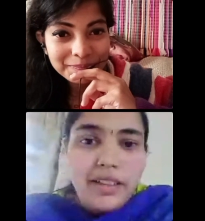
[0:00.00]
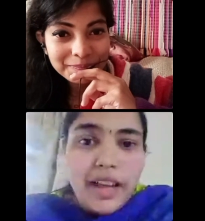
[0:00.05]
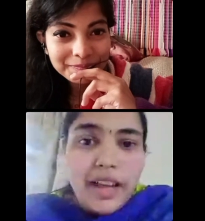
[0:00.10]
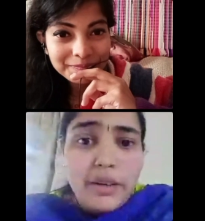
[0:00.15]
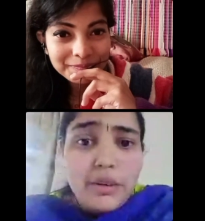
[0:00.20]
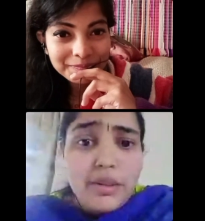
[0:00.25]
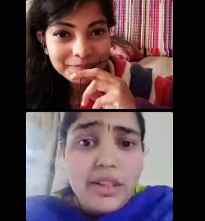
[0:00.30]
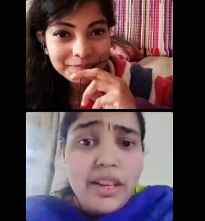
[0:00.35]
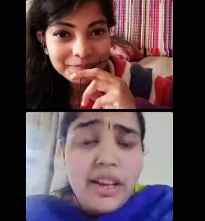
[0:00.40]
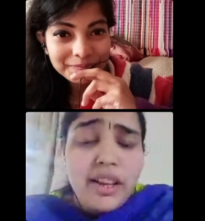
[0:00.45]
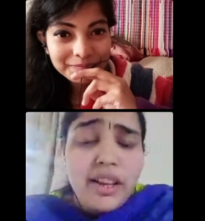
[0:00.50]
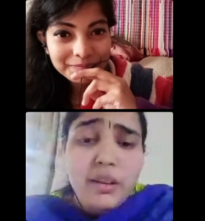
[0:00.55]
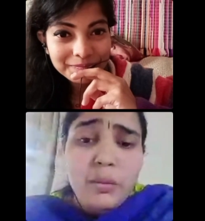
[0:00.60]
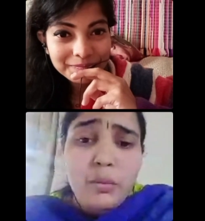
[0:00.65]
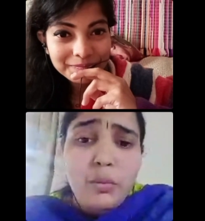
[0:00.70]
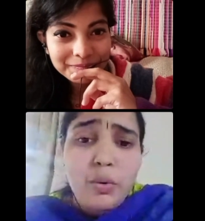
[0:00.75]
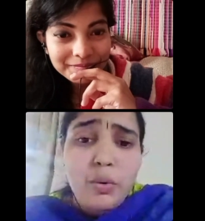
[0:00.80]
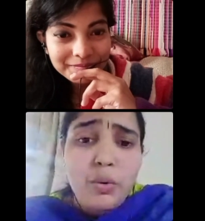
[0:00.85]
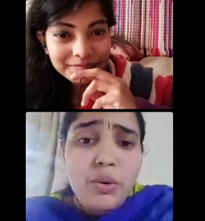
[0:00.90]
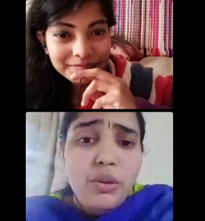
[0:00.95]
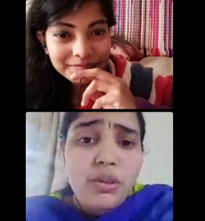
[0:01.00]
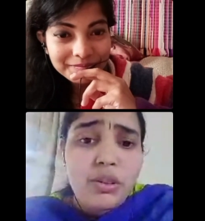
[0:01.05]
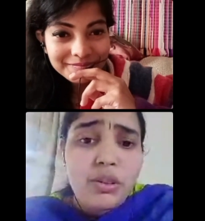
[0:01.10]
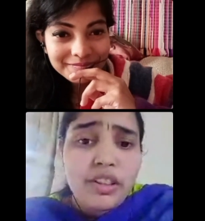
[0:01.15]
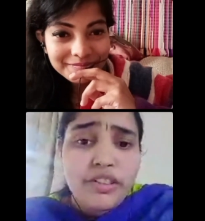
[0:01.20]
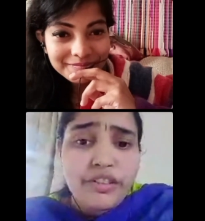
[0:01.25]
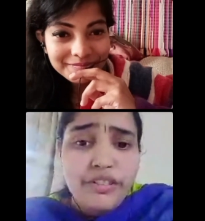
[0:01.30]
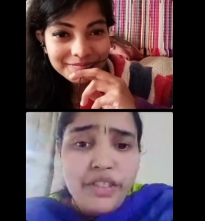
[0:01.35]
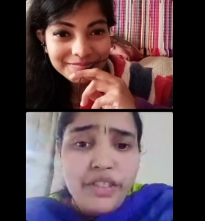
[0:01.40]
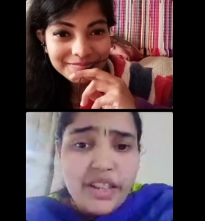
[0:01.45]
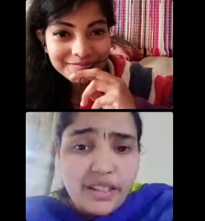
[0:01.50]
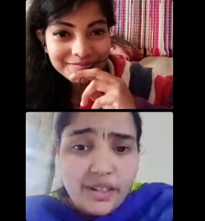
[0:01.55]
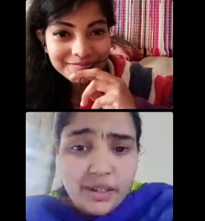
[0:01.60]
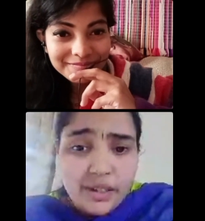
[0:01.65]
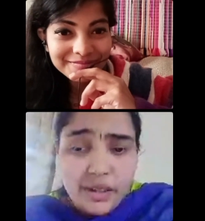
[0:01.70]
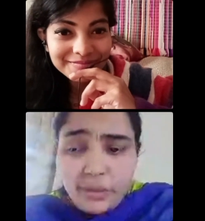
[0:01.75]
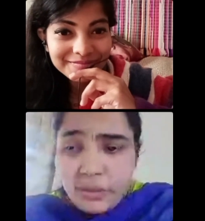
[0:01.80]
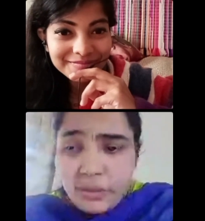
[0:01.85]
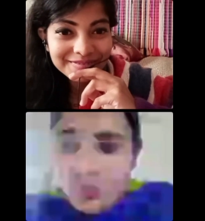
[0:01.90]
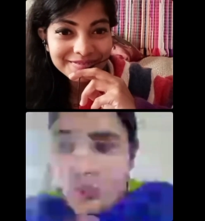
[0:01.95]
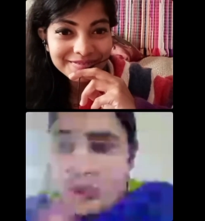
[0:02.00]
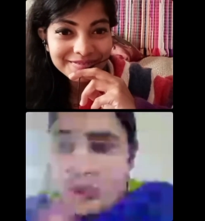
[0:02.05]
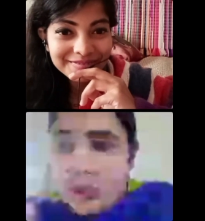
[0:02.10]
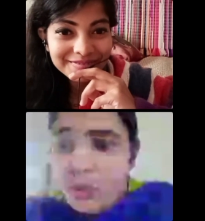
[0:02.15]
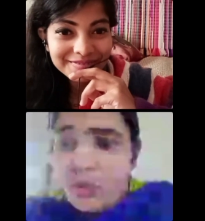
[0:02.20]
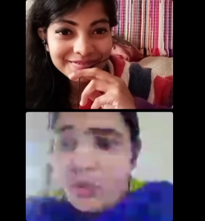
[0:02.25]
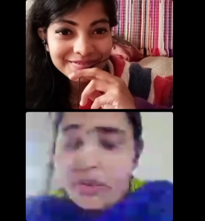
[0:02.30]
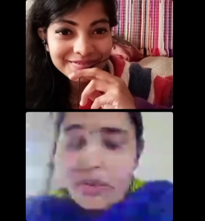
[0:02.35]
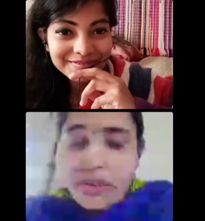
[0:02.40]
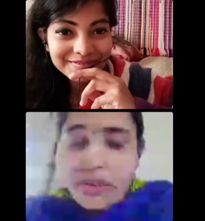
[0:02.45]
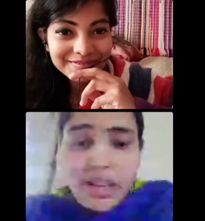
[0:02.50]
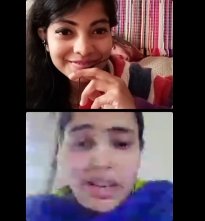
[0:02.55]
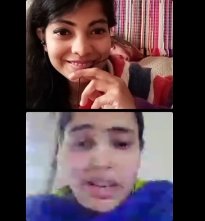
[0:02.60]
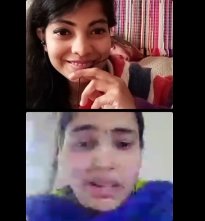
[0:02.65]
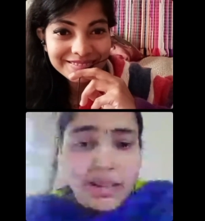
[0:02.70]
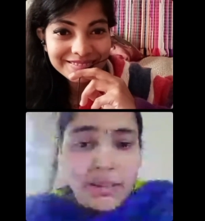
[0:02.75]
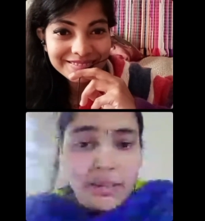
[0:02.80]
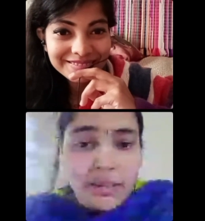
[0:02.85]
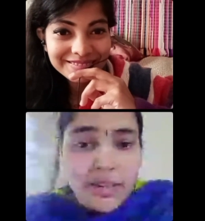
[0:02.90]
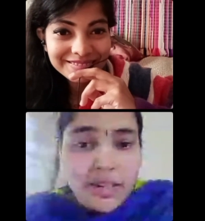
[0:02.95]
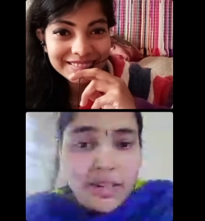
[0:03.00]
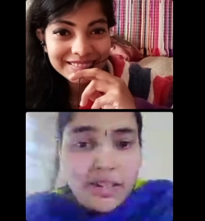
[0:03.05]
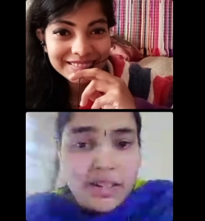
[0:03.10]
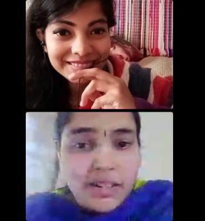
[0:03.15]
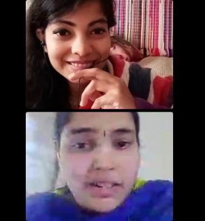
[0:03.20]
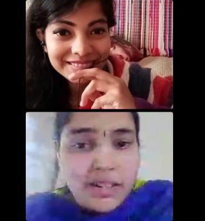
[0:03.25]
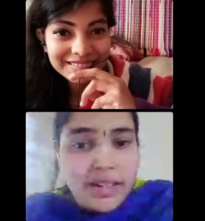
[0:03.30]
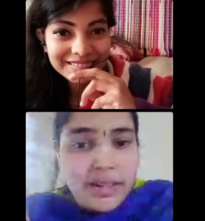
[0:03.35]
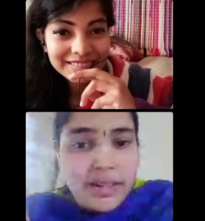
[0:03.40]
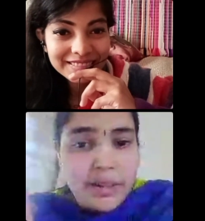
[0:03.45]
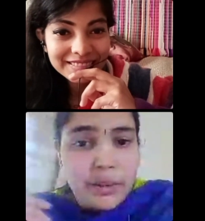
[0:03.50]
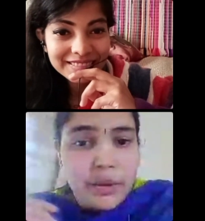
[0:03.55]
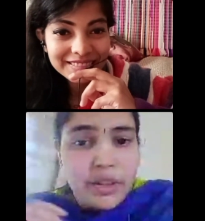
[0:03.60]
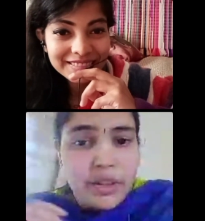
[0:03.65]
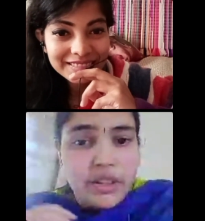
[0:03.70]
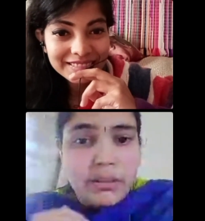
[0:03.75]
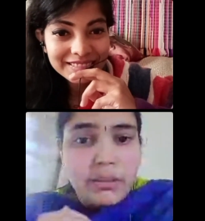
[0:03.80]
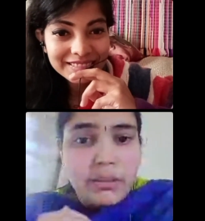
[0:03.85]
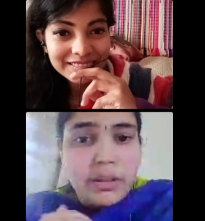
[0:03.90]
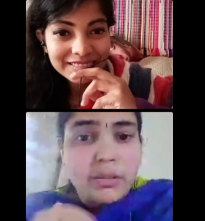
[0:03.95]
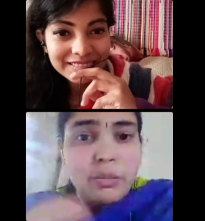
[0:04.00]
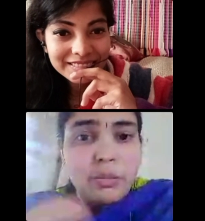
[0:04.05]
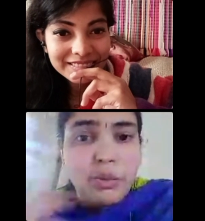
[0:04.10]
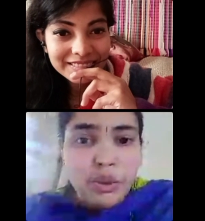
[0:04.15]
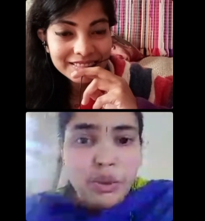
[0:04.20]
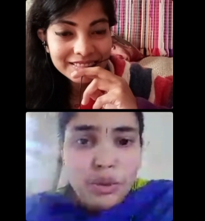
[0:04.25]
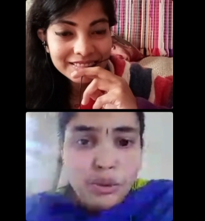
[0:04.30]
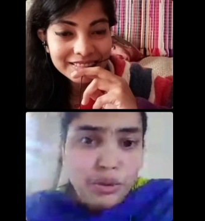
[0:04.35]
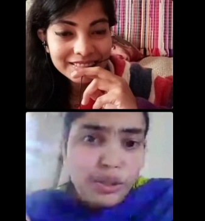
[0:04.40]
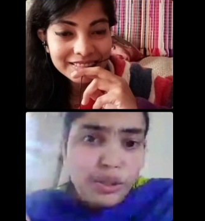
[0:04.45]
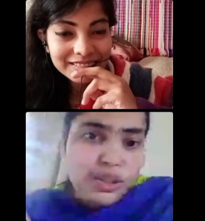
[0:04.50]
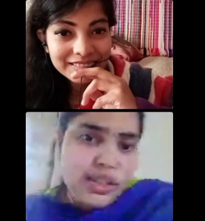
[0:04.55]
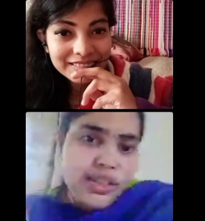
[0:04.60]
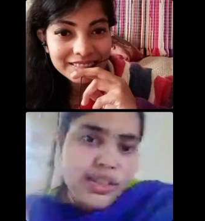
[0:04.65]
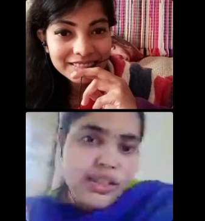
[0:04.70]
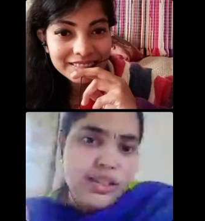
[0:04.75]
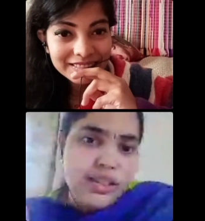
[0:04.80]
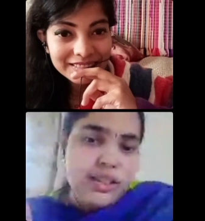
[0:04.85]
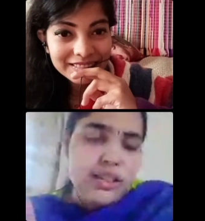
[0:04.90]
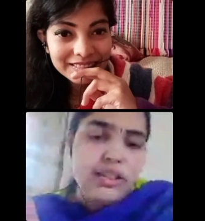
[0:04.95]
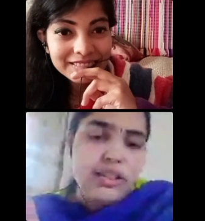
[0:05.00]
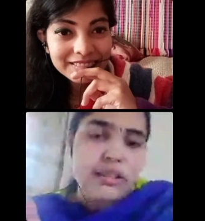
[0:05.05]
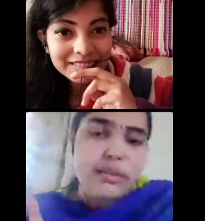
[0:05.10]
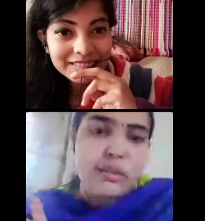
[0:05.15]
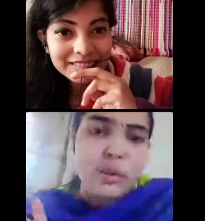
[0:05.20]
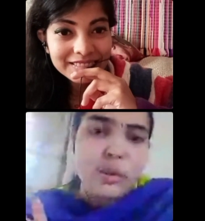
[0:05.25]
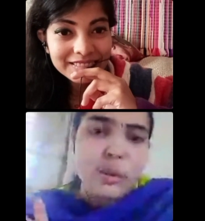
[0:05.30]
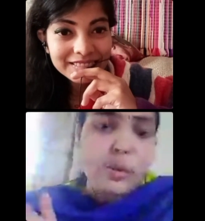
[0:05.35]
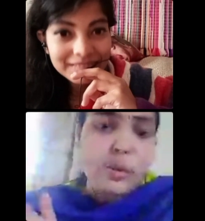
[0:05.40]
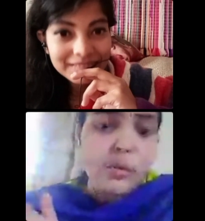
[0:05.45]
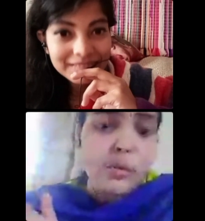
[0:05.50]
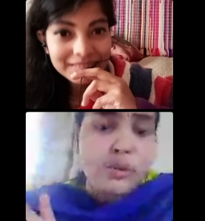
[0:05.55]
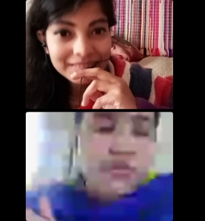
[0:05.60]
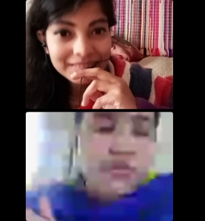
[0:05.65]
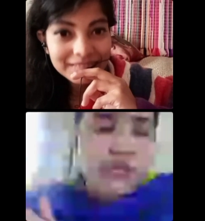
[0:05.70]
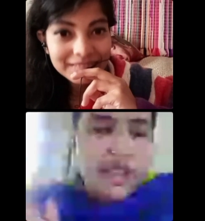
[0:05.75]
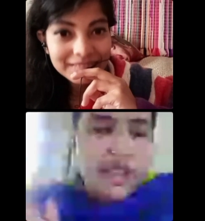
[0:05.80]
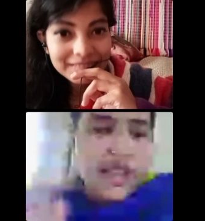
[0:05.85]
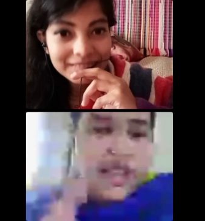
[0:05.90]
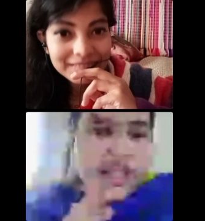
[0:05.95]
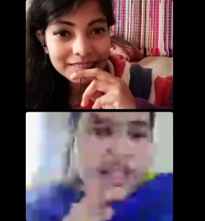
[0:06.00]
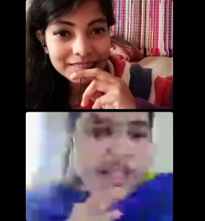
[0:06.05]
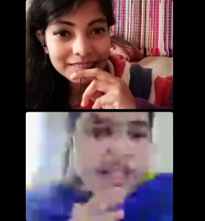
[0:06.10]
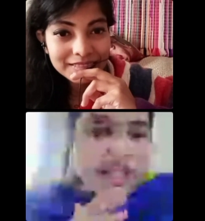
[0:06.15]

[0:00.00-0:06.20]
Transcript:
Speaker 1: I should say the more you stay in the West, it is going to be more socializing. Most of East